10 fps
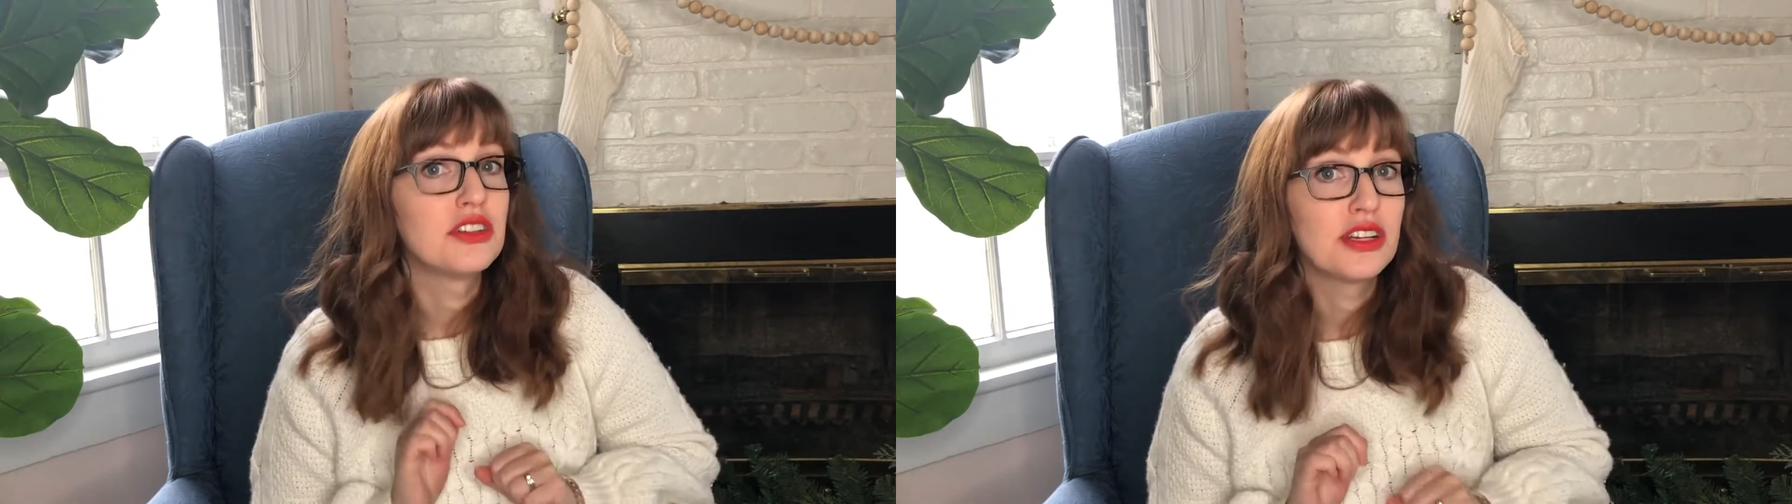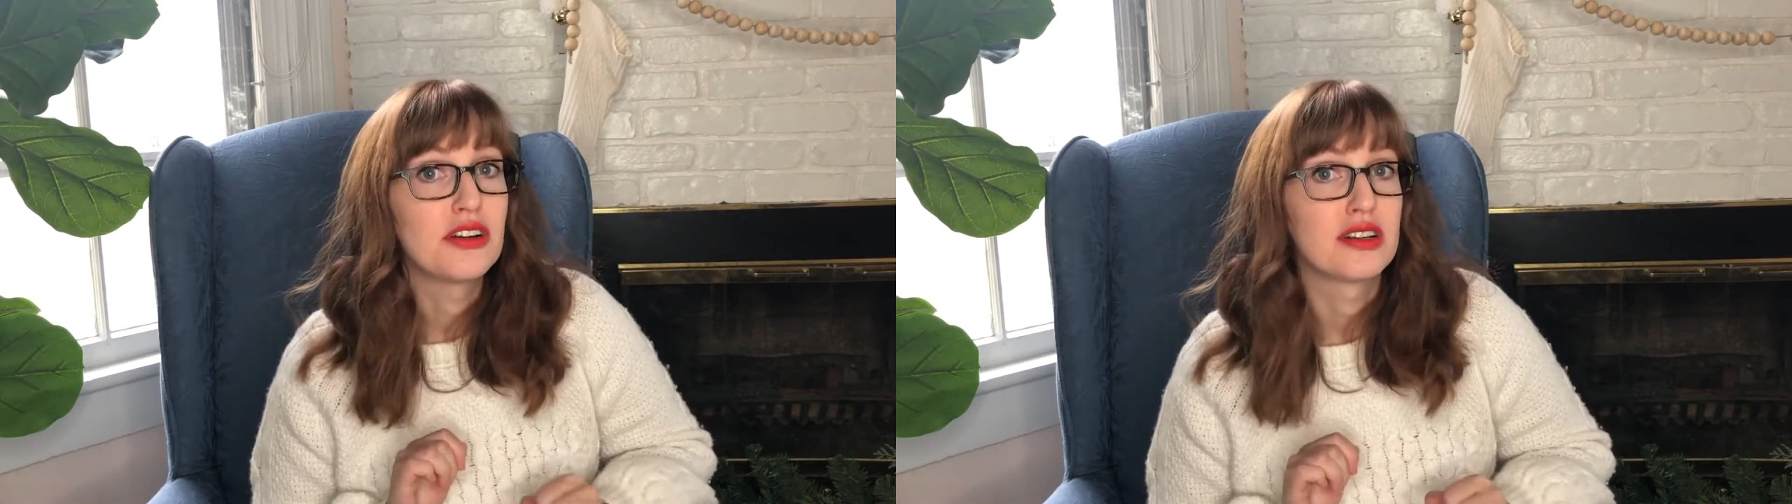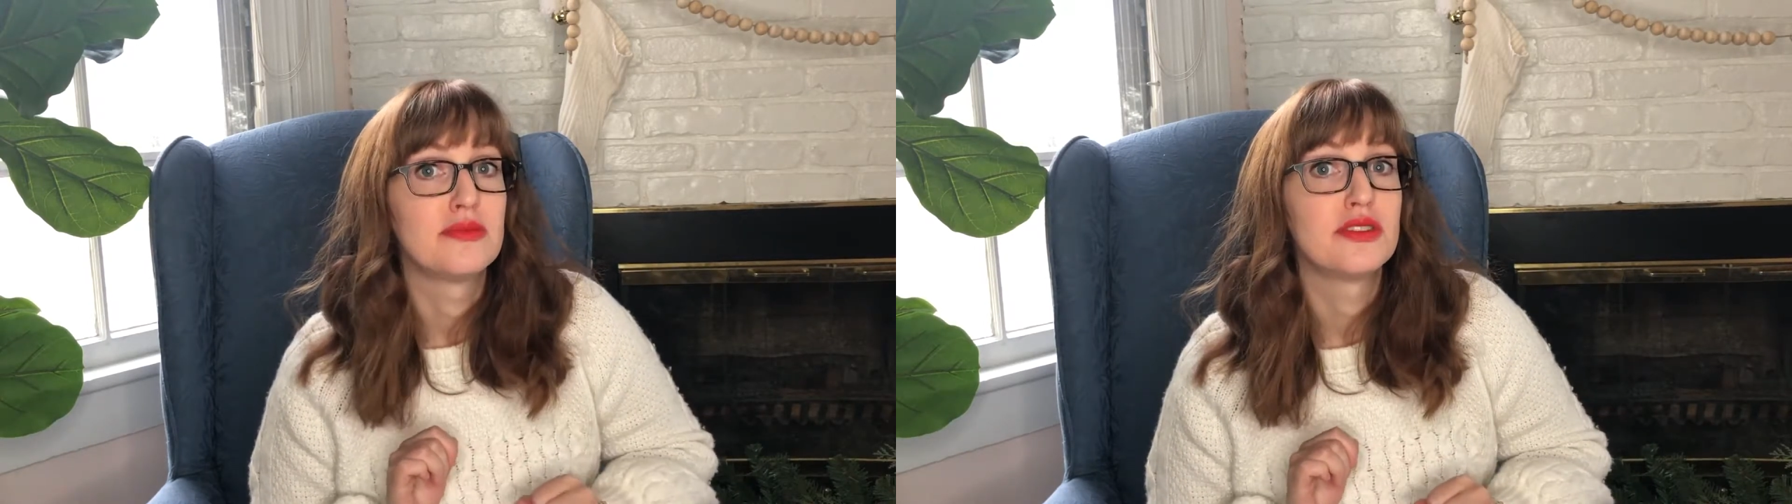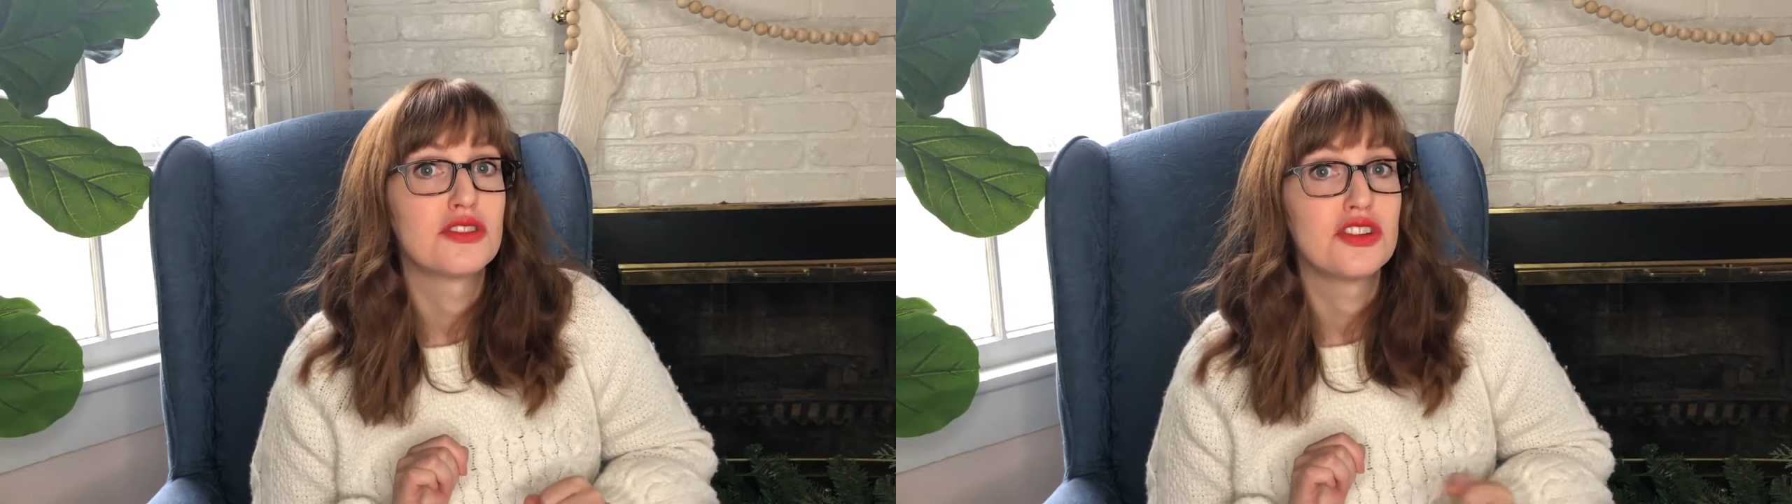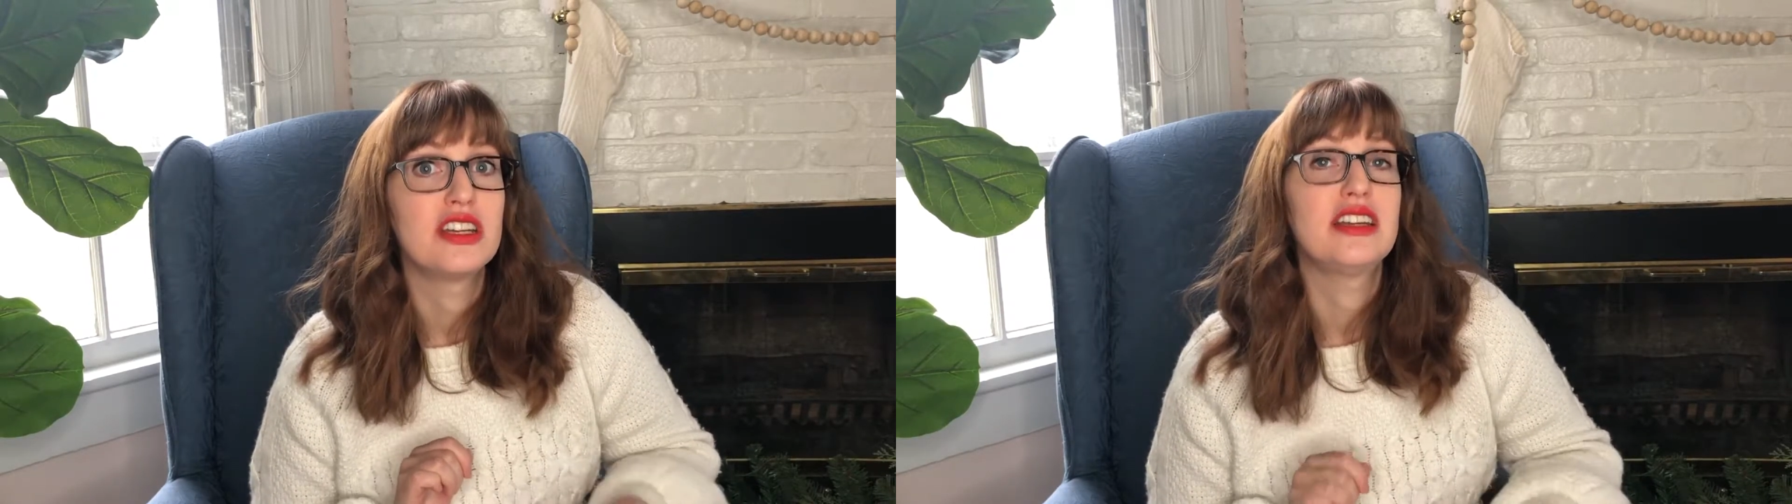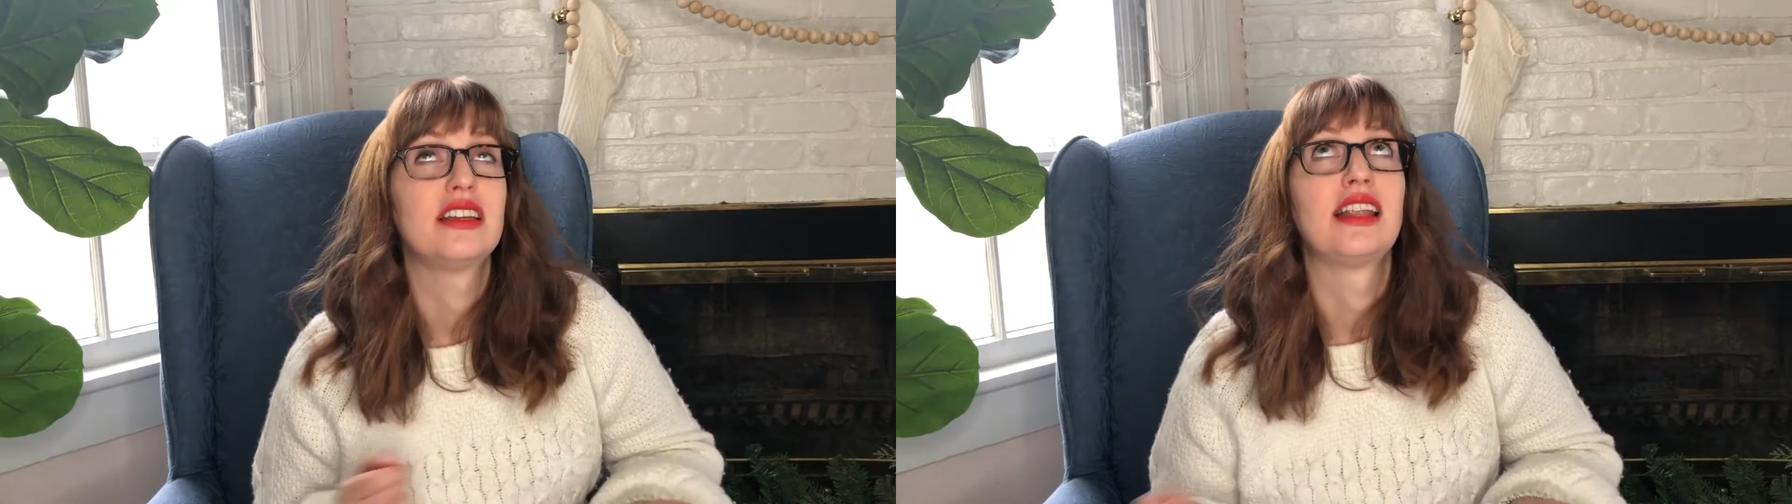the Christmas tree,